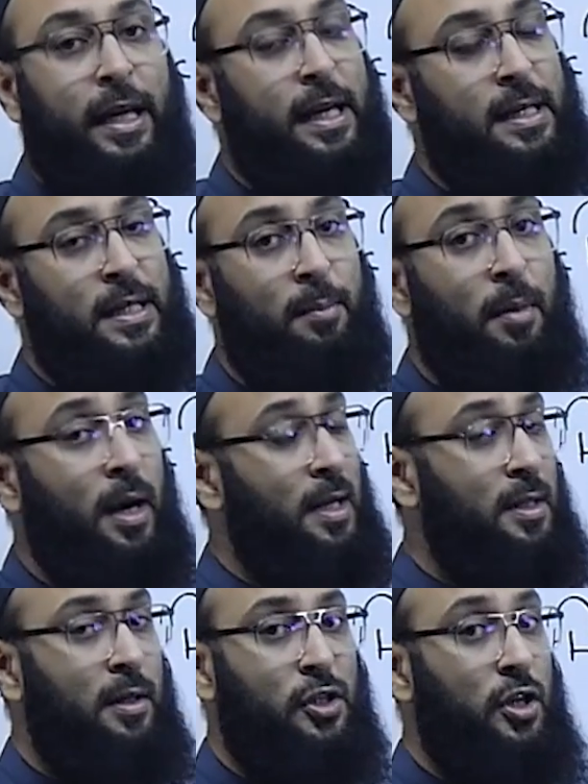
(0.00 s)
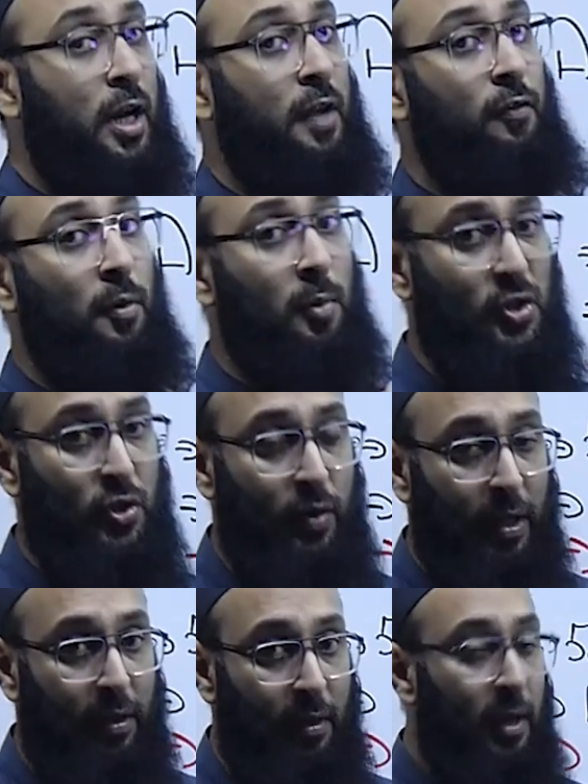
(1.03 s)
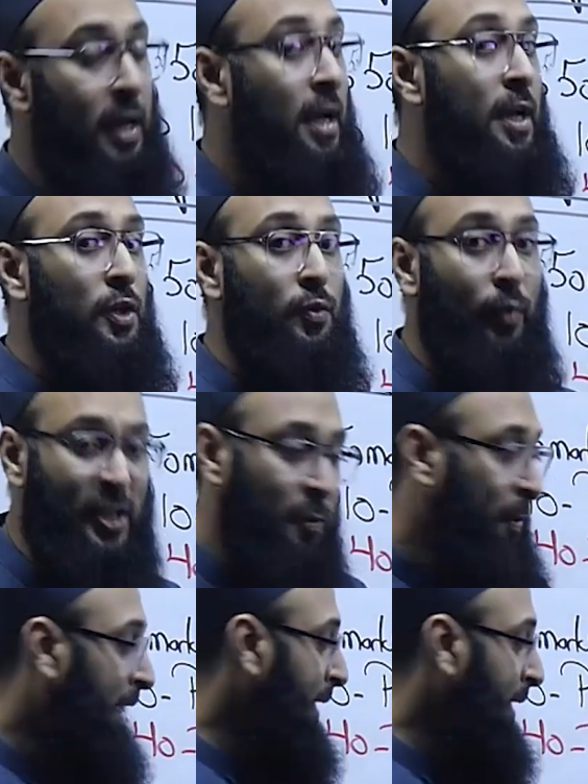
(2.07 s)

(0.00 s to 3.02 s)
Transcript: easy marks starting from your strength, which